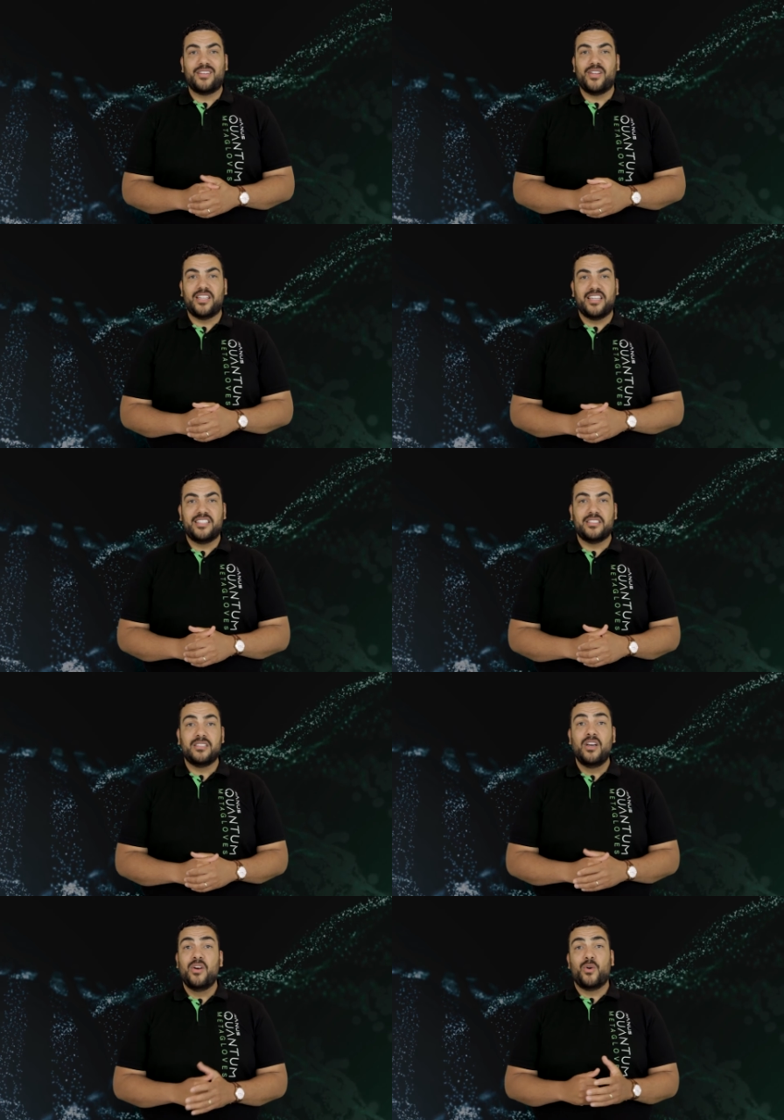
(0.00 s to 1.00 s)
validation,
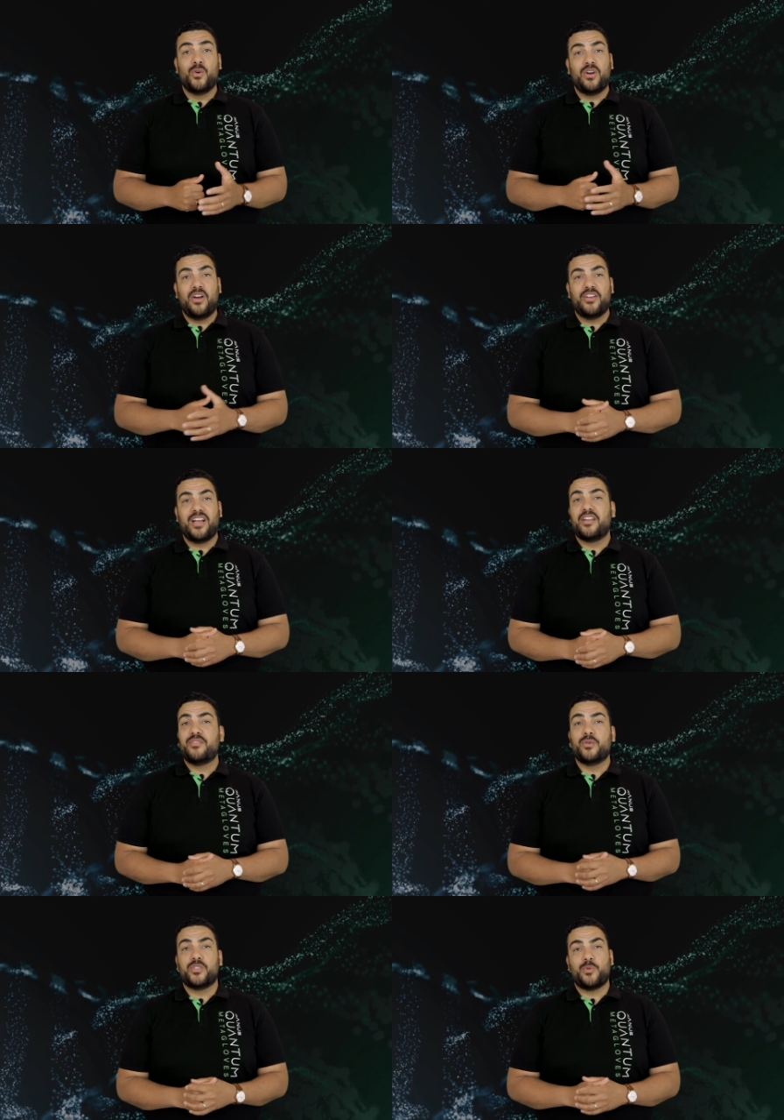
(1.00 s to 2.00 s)
or other
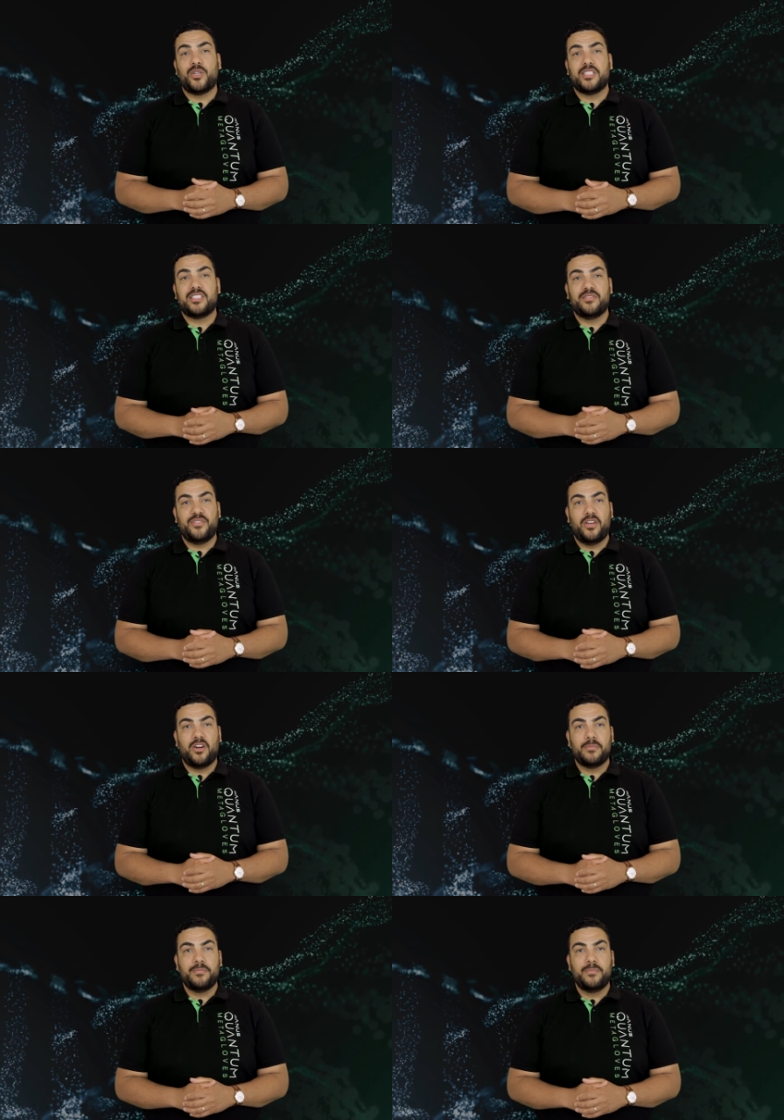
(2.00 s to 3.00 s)
hand-focused projects in VR.
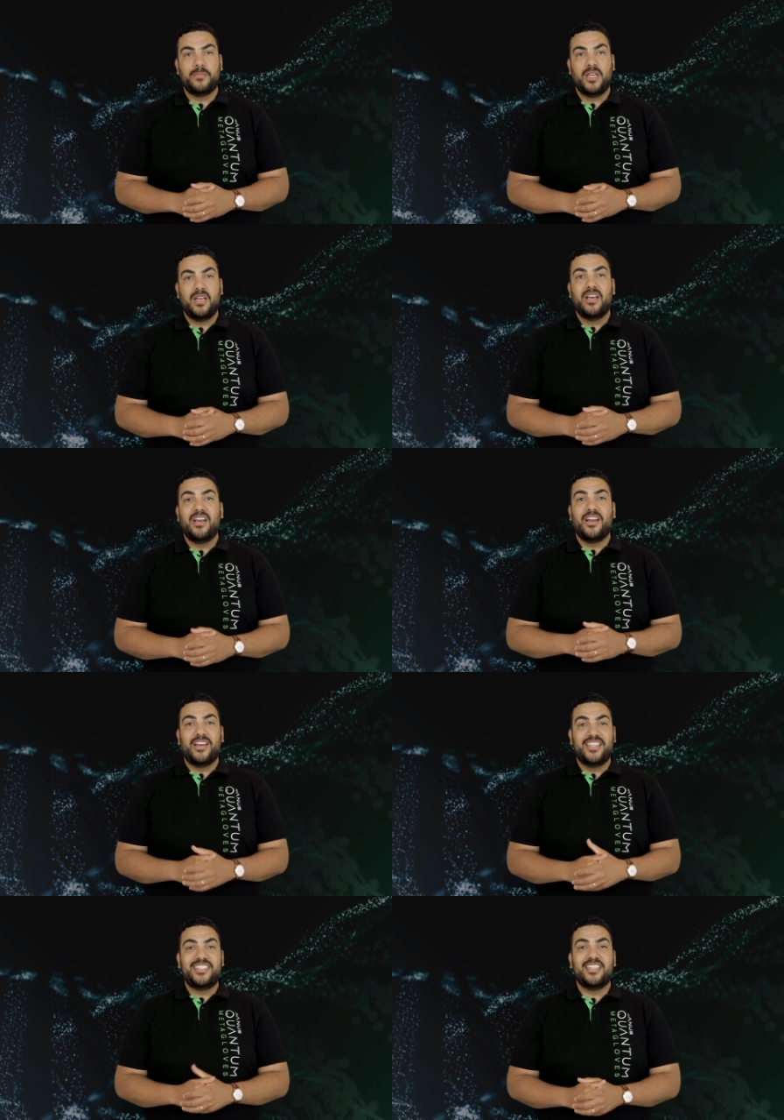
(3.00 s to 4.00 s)

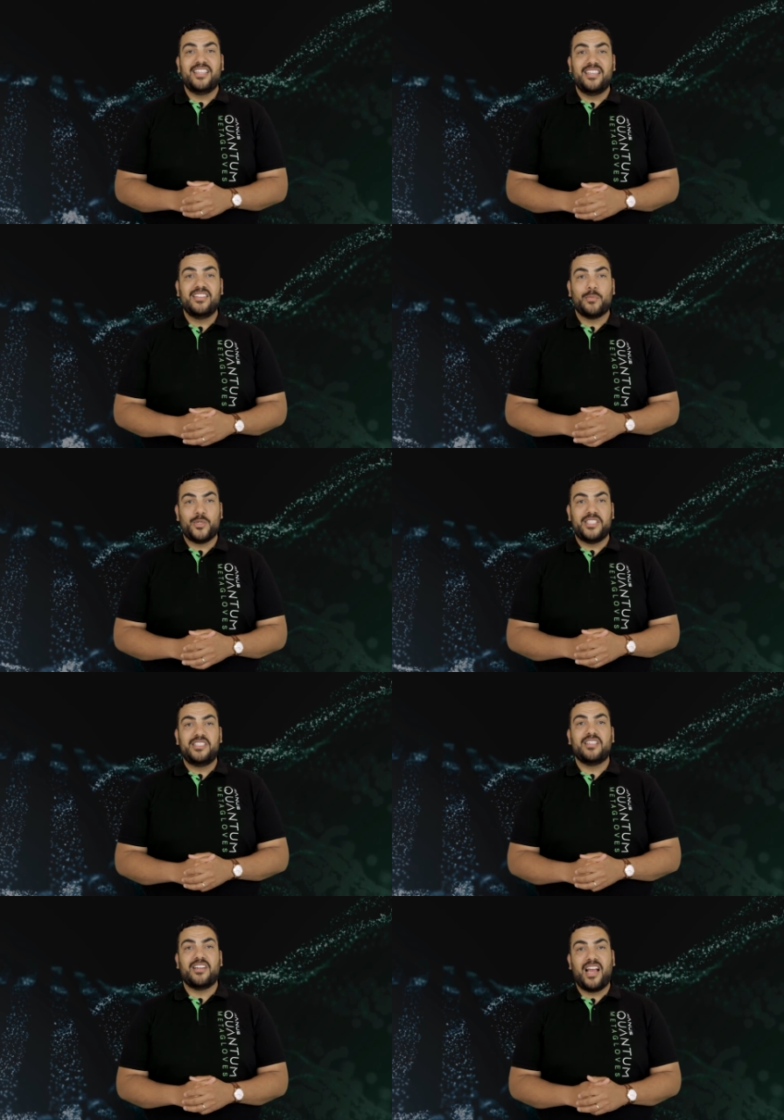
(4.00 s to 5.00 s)
Additionally, the
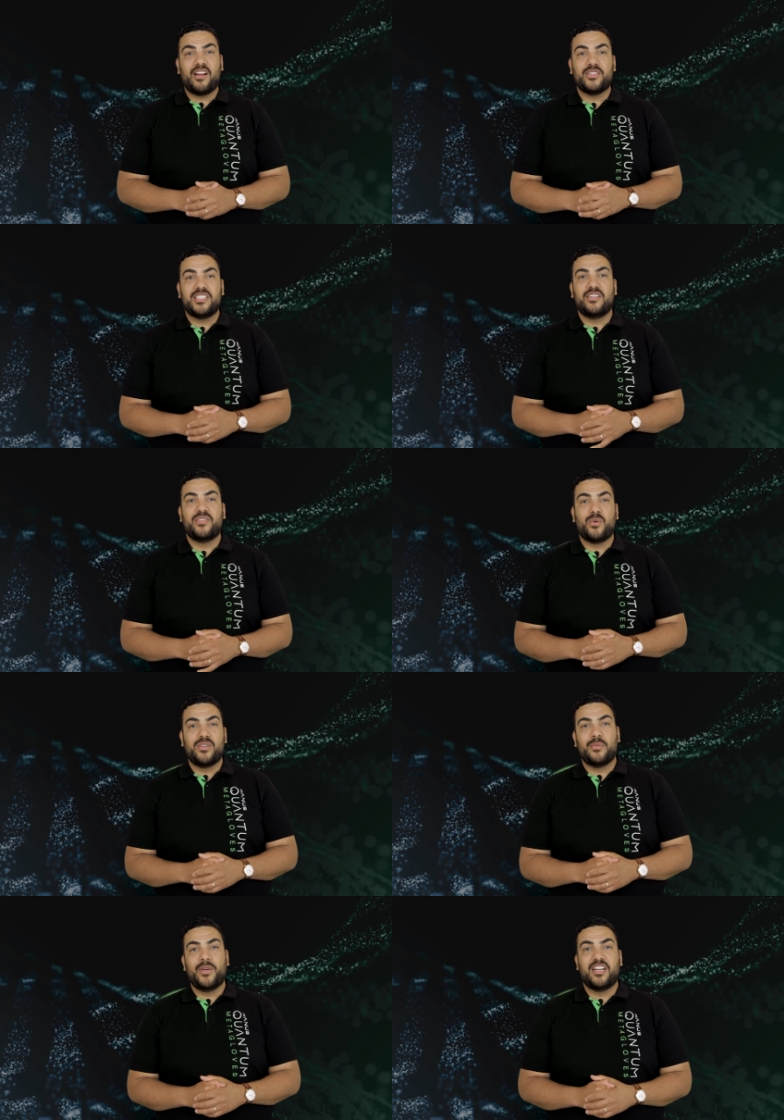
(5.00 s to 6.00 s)
precision and accuracy of the
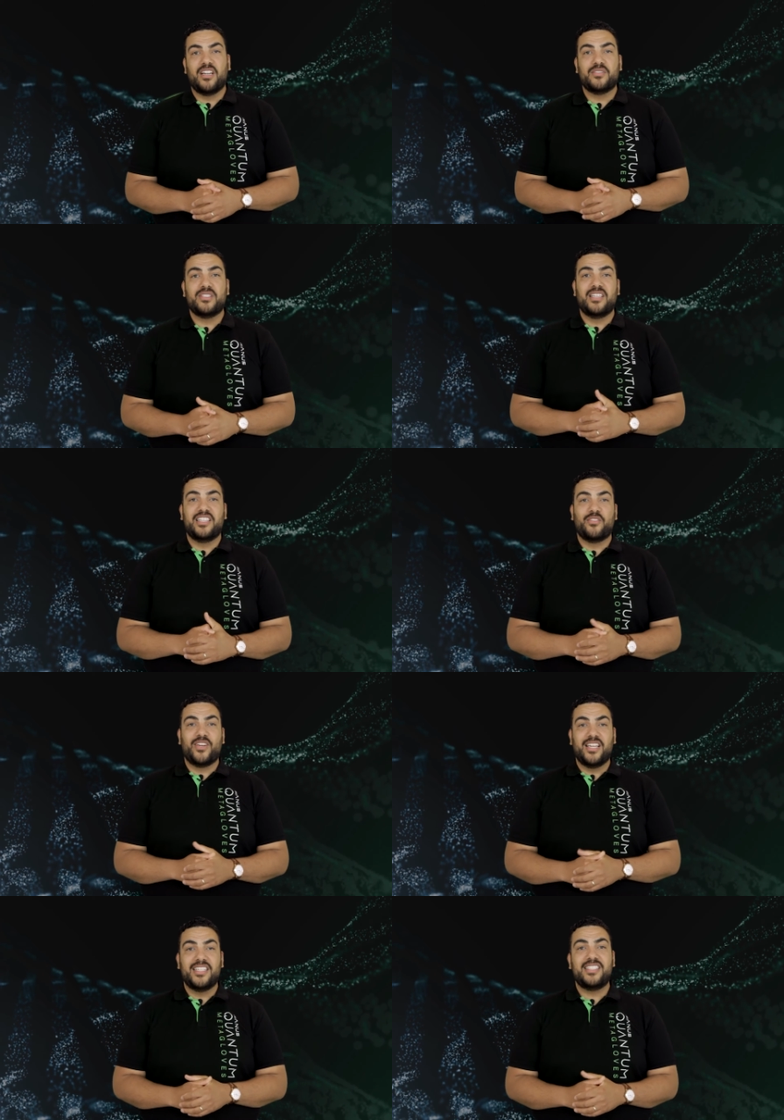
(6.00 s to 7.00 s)
quantum Metagloves lead to
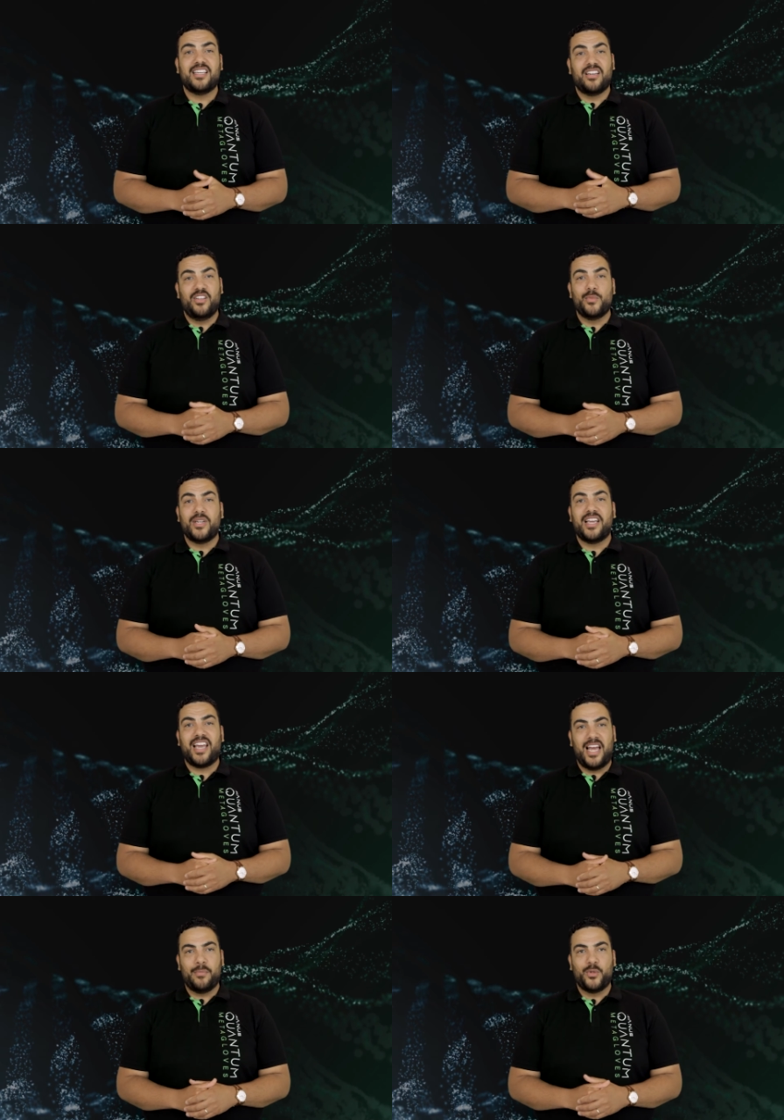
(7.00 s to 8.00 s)
realistic and human-like
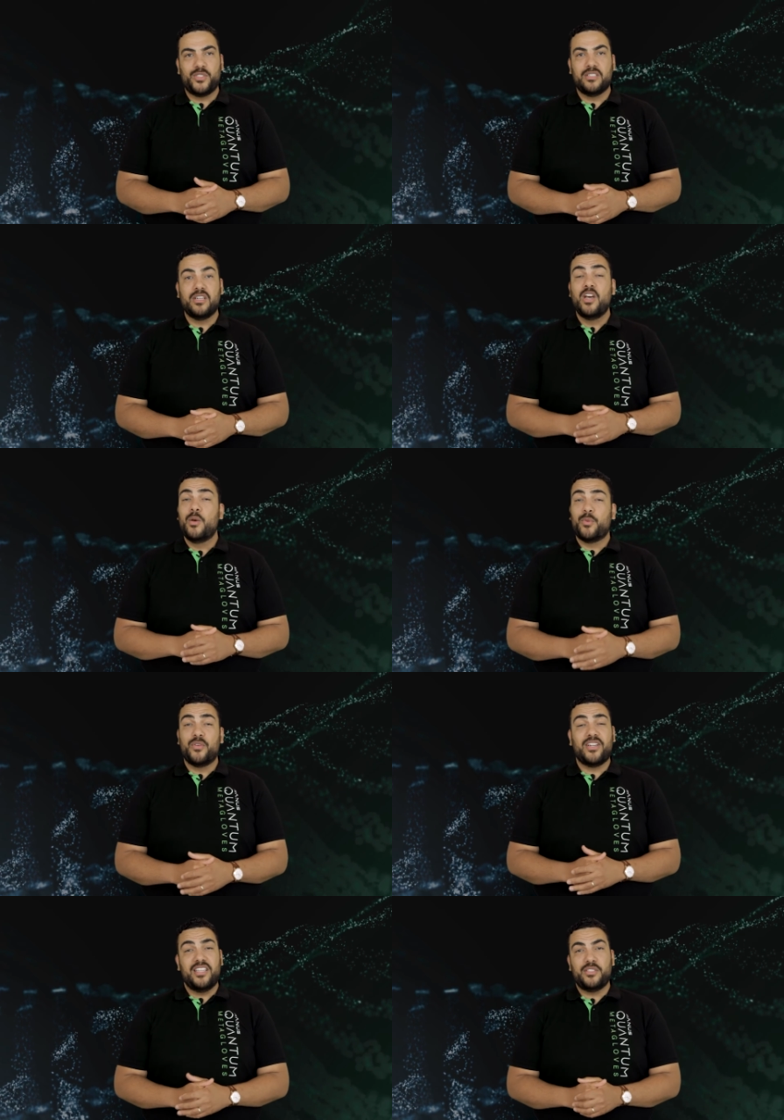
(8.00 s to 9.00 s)
hand motion,
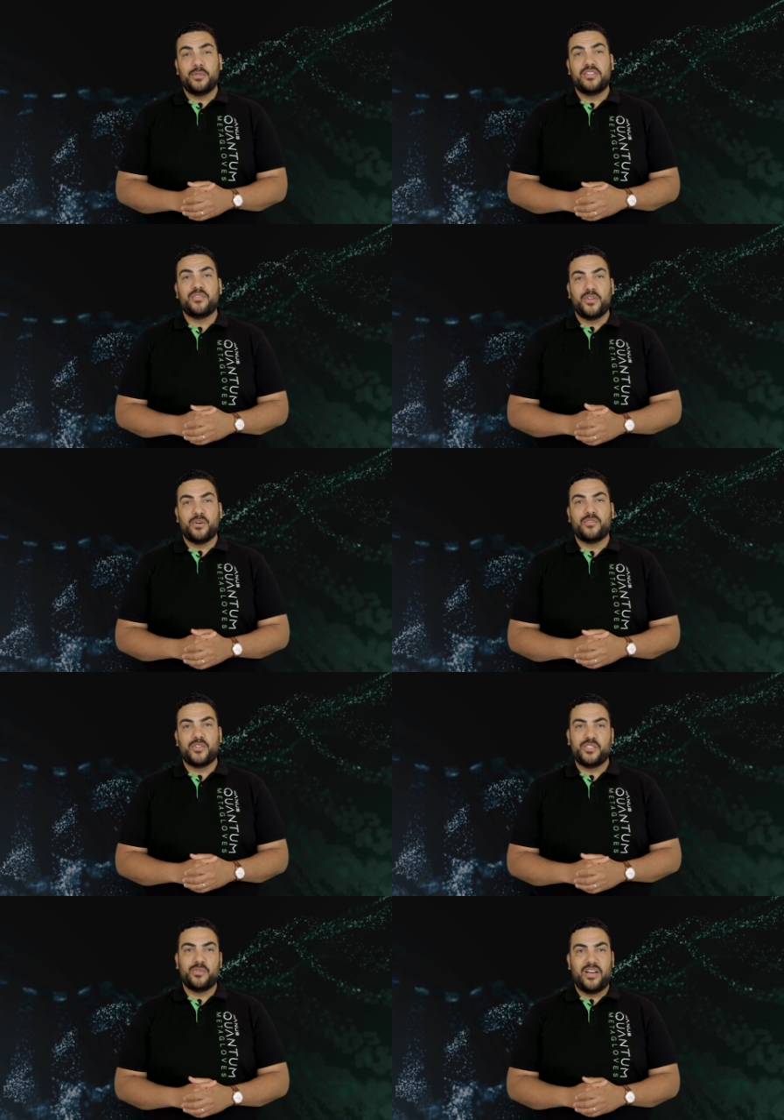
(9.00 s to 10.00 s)
perfectly suited for your
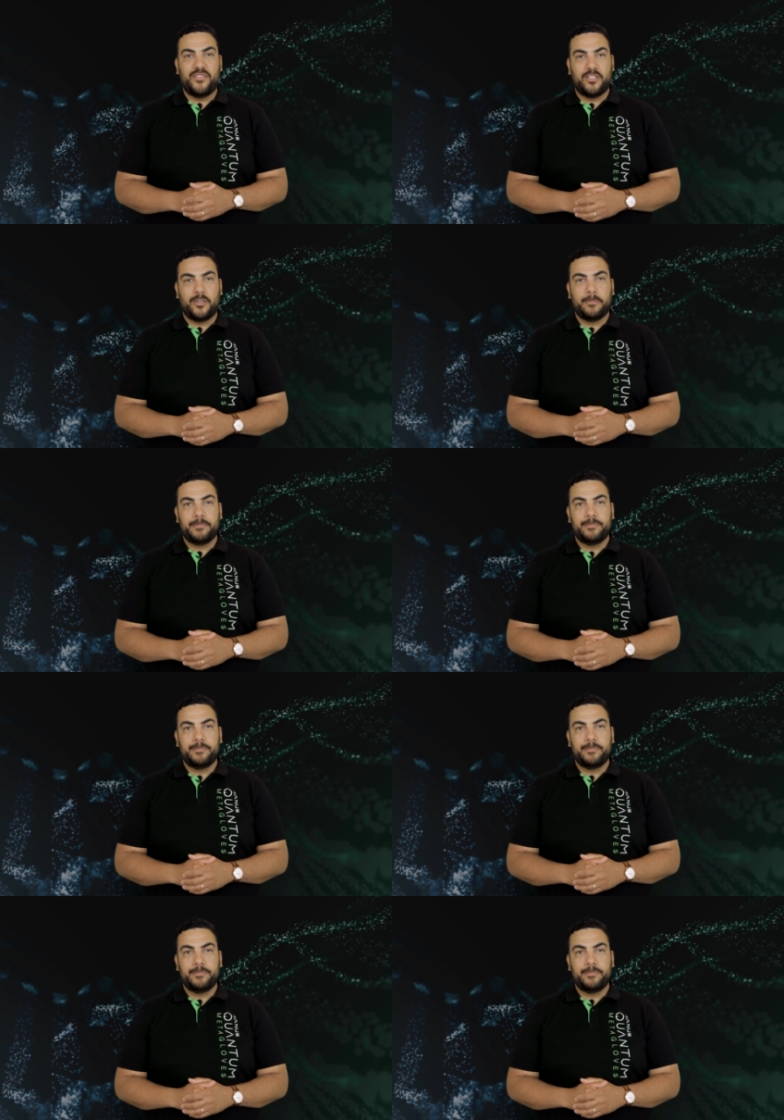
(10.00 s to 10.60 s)
virtual avatar.